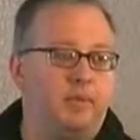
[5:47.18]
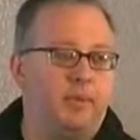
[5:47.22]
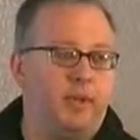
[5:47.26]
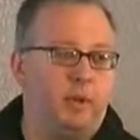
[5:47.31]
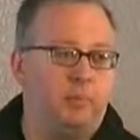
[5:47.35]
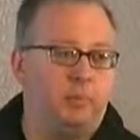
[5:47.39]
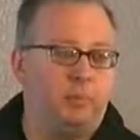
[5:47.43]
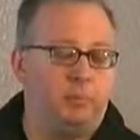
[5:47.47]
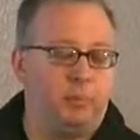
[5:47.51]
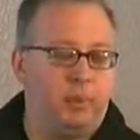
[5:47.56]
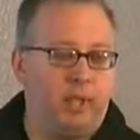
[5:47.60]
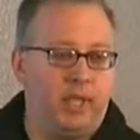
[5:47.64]

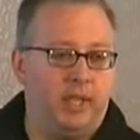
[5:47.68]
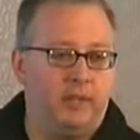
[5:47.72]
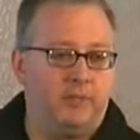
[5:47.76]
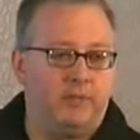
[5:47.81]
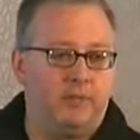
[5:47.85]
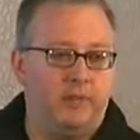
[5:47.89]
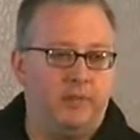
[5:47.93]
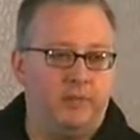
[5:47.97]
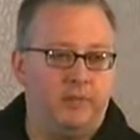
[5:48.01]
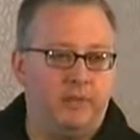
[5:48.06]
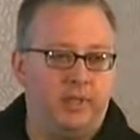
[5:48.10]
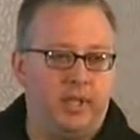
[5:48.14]
development plan
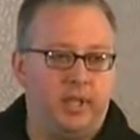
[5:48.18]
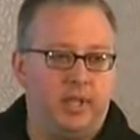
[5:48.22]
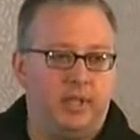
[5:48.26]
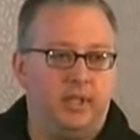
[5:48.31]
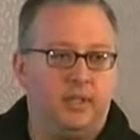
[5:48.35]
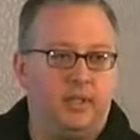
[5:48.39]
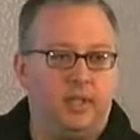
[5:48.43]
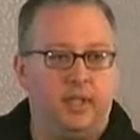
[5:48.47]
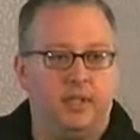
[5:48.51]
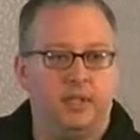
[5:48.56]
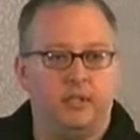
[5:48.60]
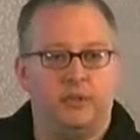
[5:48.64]
for the
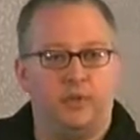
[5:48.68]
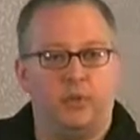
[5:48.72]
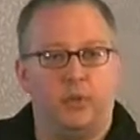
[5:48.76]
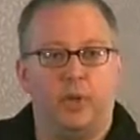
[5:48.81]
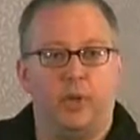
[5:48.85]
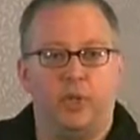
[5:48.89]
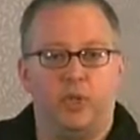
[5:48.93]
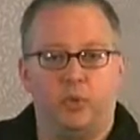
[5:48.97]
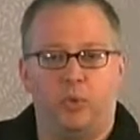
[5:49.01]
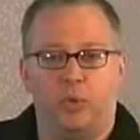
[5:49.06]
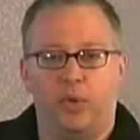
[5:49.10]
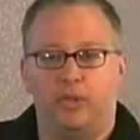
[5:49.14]
city and his
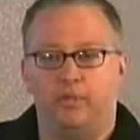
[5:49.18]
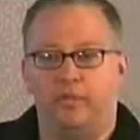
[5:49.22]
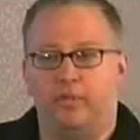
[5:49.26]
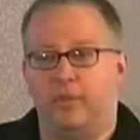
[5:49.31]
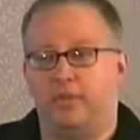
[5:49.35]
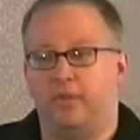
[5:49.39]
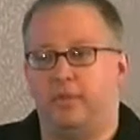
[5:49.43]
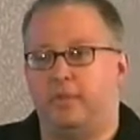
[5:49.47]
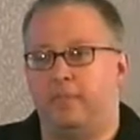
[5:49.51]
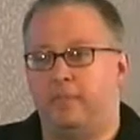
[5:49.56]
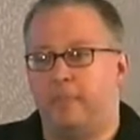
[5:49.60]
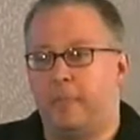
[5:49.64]
2020
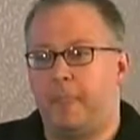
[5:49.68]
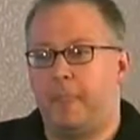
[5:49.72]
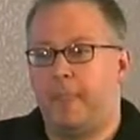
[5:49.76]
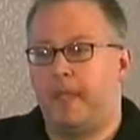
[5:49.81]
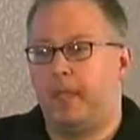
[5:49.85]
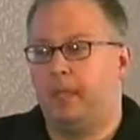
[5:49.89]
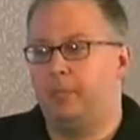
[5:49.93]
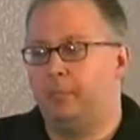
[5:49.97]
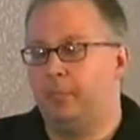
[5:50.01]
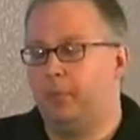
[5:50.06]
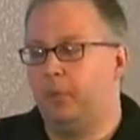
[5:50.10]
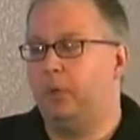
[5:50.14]
vision.
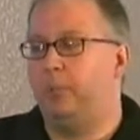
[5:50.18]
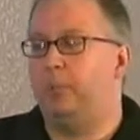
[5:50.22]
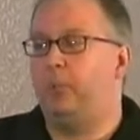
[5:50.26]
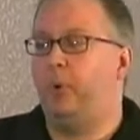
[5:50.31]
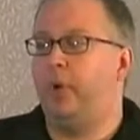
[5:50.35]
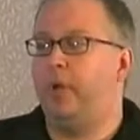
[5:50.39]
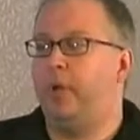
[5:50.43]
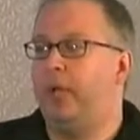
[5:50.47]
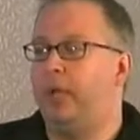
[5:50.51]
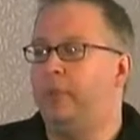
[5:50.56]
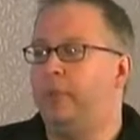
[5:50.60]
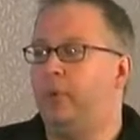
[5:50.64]
And bullet
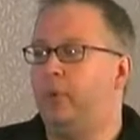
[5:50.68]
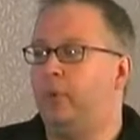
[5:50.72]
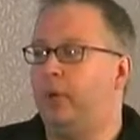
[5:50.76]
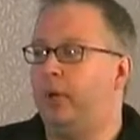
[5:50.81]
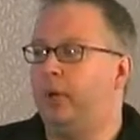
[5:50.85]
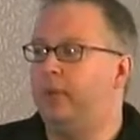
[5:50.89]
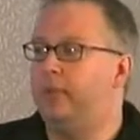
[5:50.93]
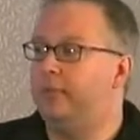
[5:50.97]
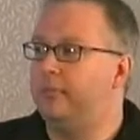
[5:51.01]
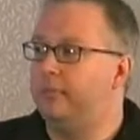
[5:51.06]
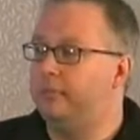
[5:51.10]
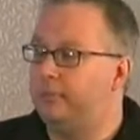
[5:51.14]
point number
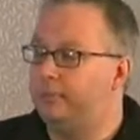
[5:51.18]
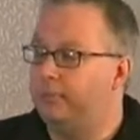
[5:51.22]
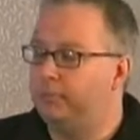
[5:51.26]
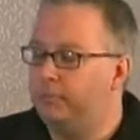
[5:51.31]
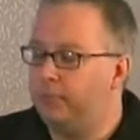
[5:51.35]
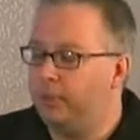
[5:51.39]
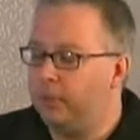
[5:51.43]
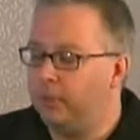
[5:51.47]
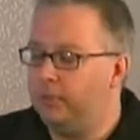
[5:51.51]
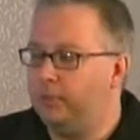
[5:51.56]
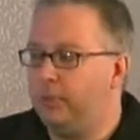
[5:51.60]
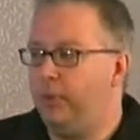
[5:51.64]
one,
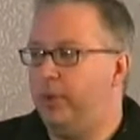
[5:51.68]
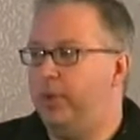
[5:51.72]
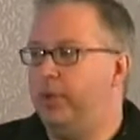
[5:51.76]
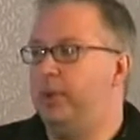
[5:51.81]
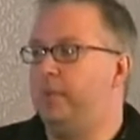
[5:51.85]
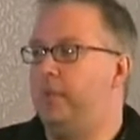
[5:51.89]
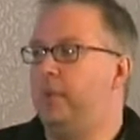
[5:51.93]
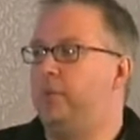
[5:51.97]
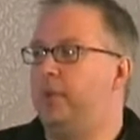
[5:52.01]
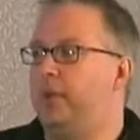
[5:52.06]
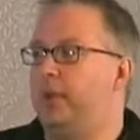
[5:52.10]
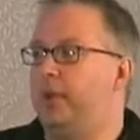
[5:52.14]
bullet point
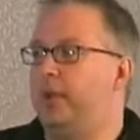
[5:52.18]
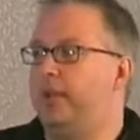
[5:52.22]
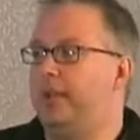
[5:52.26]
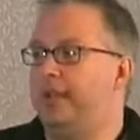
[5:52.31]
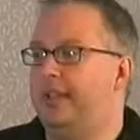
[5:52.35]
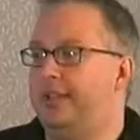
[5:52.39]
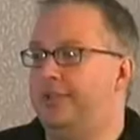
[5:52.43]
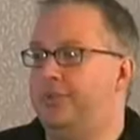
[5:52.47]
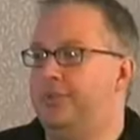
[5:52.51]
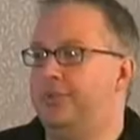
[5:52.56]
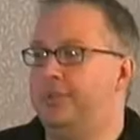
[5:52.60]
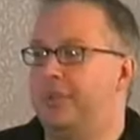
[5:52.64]
number one,
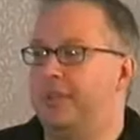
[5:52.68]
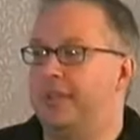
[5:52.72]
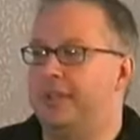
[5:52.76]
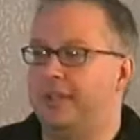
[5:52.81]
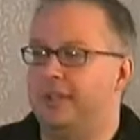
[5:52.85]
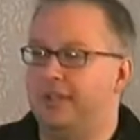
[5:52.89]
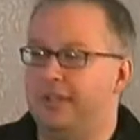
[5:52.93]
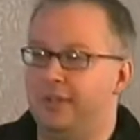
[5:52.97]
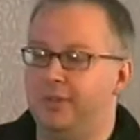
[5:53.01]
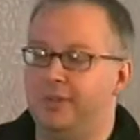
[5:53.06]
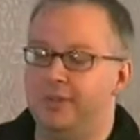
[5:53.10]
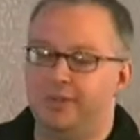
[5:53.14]
and this was a
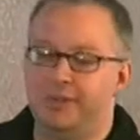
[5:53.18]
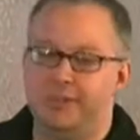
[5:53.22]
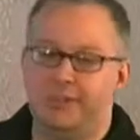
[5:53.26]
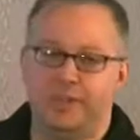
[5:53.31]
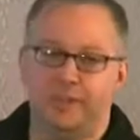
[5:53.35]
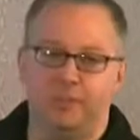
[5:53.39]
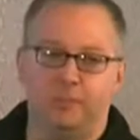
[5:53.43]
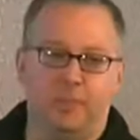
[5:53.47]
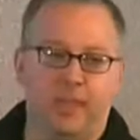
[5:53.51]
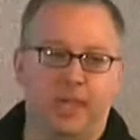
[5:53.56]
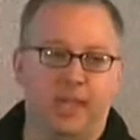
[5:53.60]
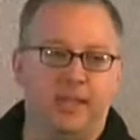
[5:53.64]
huge
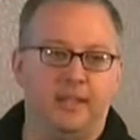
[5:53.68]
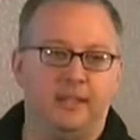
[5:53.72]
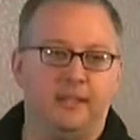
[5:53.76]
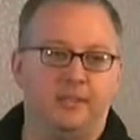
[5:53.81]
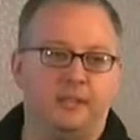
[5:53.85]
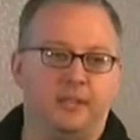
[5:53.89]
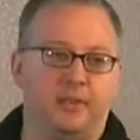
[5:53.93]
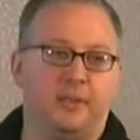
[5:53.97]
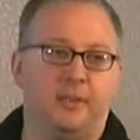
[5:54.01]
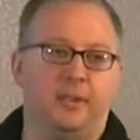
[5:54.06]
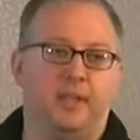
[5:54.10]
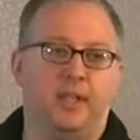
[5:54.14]
debate
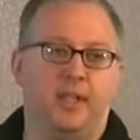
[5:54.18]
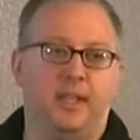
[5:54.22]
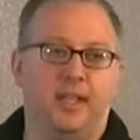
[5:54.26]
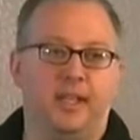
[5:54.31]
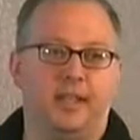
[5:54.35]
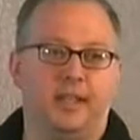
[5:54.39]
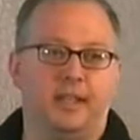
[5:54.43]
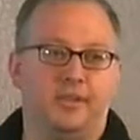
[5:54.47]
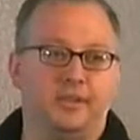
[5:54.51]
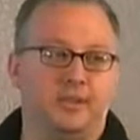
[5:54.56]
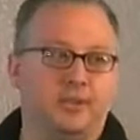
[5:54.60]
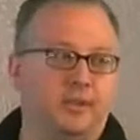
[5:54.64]
internally,
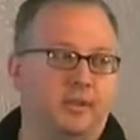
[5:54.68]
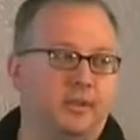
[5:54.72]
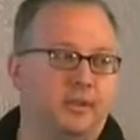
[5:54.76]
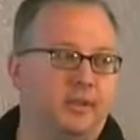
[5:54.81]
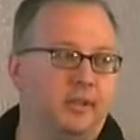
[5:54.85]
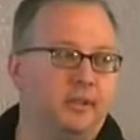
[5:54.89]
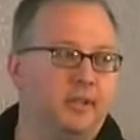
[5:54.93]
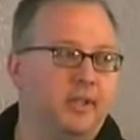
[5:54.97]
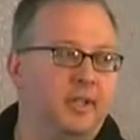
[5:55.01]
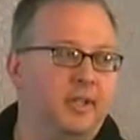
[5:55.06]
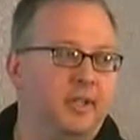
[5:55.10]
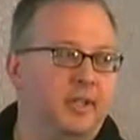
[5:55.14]
I can assure
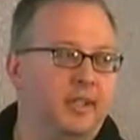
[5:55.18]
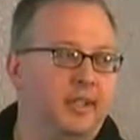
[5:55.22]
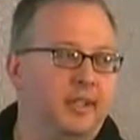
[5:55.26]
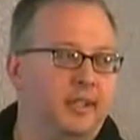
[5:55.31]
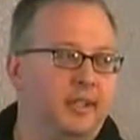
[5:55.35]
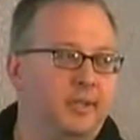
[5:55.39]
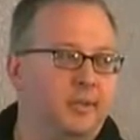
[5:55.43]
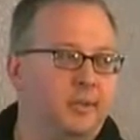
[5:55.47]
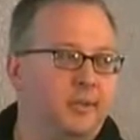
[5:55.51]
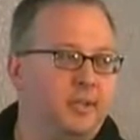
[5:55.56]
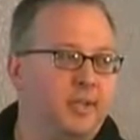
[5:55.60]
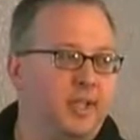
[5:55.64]
you,
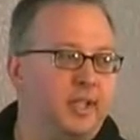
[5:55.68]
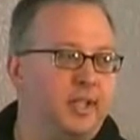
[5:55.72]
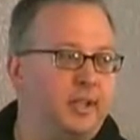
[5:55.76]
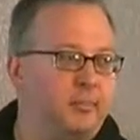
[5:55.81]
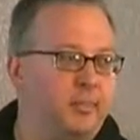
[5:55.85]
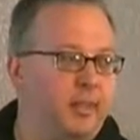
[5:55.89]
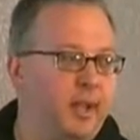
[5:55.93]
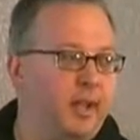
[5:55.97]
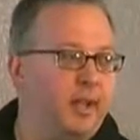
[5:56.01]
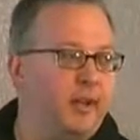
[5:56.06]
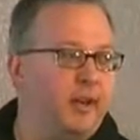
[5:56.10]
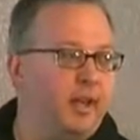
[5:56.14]
was that
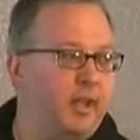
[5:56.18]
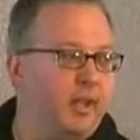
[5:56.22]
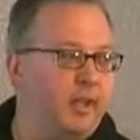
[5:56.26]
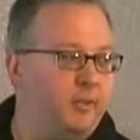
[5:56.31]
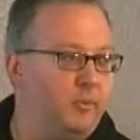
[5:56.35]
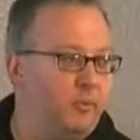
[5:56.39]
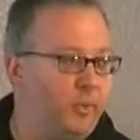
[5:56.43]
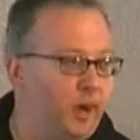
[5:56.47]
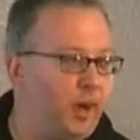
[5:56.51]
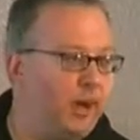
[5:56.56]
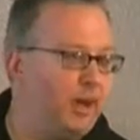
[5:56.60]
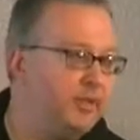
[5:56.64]
the mayor
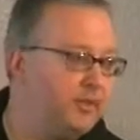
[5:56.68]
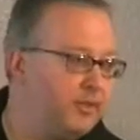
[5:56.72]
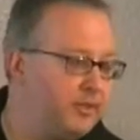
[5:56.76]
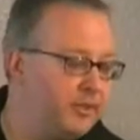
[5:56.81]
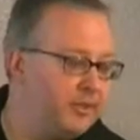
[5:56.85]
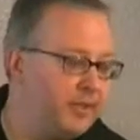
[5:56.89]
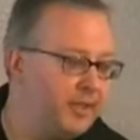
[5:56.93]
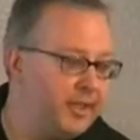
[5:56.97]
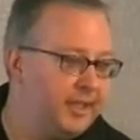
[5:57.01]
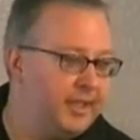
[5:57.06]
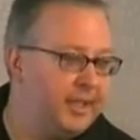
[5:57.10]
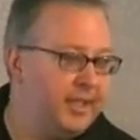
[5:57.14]

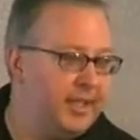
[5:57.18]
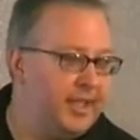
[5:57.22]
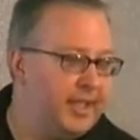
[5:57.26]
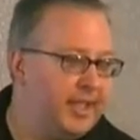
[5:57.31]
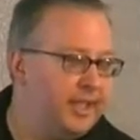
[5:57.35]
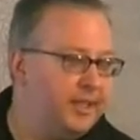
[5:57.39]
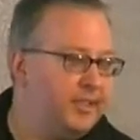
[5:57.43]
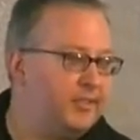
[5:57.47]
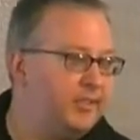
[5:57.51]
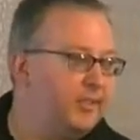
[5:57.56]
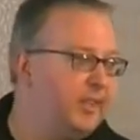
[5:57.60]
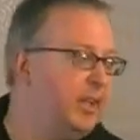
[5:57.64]
wants
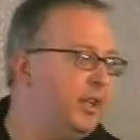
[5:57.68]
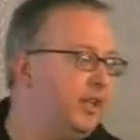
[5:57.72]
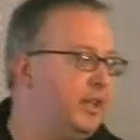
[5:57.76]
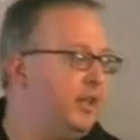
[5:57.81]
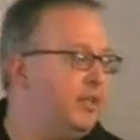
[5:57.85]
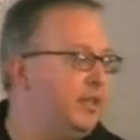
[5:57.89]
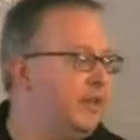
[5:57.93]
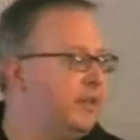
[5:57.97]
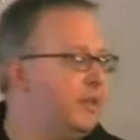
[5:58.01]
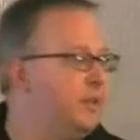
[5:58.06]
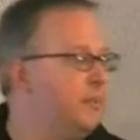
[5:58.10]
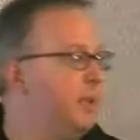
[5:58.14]
the
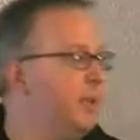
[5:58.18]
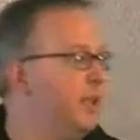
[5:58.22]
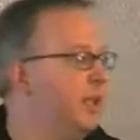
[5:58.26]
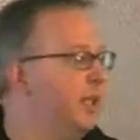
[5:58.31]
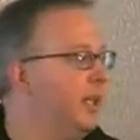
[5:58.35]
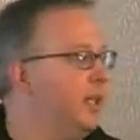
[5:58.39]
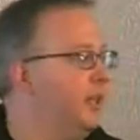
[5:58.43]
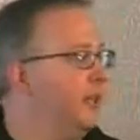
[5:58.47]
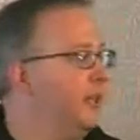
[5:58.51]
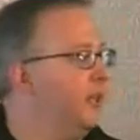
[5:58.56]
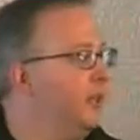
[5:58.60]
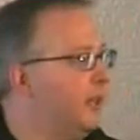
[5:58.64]
city to be a
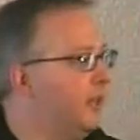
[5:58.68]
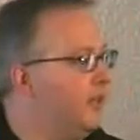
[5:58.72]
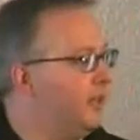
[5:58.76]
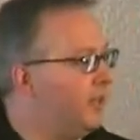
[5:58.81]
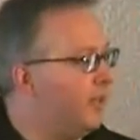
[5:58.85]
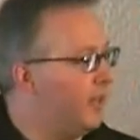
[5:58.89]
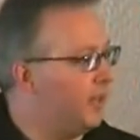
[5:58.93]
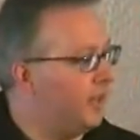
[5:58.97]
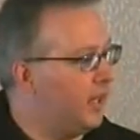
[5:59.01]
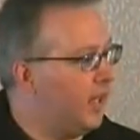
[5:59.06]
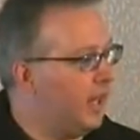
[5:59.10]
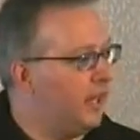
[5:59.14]
leader in
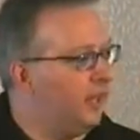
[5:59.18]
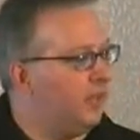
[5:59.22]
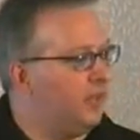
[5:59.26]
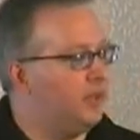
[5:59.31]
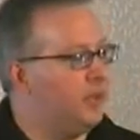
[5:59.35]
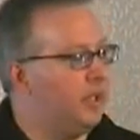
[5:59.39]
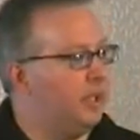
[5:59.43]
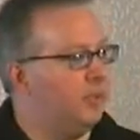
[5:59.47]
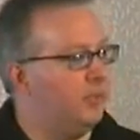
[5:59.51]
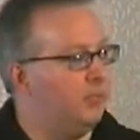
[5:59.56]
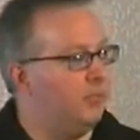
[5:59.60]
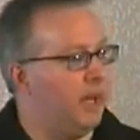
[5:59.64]

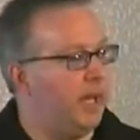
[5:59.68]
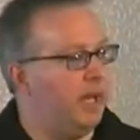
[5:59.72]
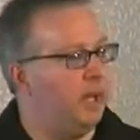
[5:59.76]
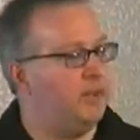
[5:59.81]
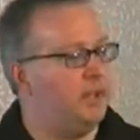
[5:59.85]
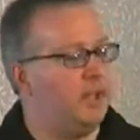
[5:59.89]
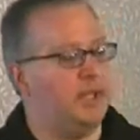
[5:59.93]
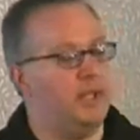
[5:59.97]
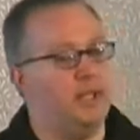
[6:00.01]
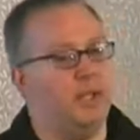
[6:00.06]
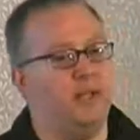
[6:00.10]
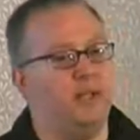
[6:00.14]
technology and
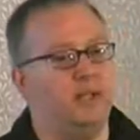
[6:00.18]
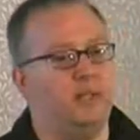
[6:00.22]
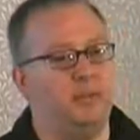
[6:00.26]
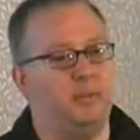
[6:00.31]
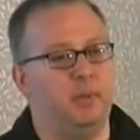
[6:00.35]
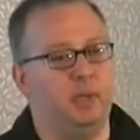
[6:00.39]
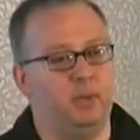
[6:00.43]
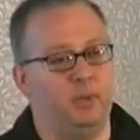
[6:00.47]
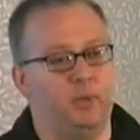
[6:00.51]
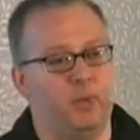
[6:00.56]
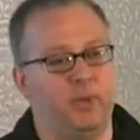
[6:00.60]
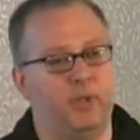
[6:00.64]

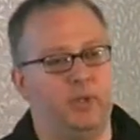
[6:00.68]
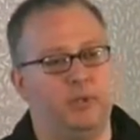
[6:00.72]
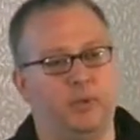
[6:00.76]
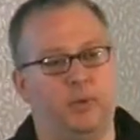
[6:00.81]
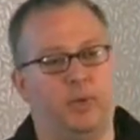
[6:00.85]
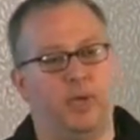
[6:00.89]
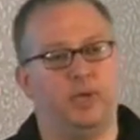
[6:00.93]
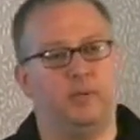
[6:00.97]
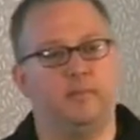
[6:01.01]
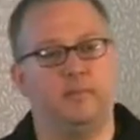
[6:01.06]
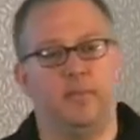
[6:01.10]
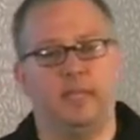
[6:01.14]
biotechnology by
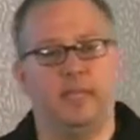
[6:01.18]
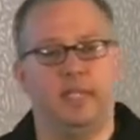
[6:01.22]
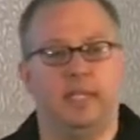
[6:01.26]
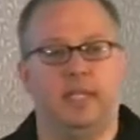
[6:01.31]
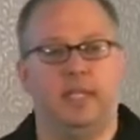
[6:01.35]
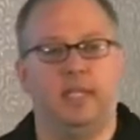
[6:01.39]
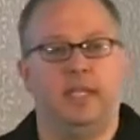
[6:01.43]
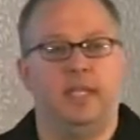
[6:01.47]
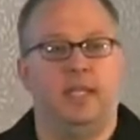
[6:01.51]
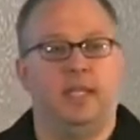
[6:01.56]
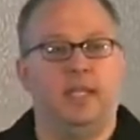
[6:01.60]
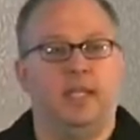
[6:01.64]
2020.
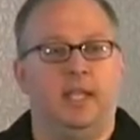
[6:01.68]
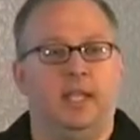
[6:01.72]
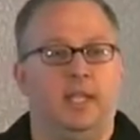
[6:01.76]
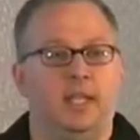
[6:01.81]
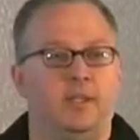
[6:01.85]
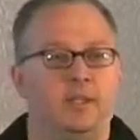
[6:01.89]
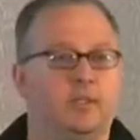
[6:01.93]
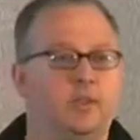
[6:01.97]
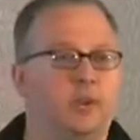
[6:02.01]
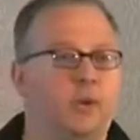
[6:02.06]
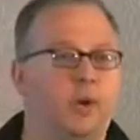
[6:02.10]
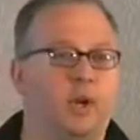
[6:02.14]

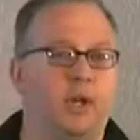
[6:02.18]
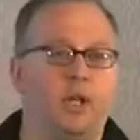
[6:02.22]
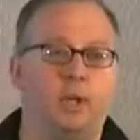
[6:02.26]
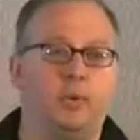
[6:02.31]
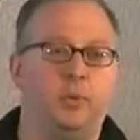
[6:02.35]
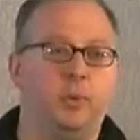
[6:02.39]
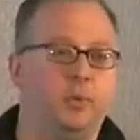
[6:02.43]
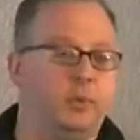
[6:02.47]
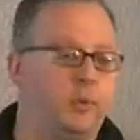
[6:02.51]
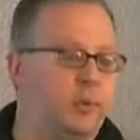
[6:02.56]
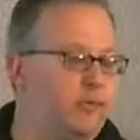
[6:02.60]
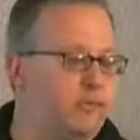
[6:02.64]

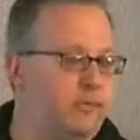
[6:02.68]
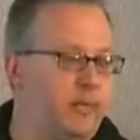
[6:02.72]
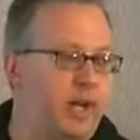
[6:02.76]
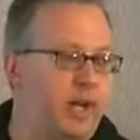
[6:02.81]
Historically, we would have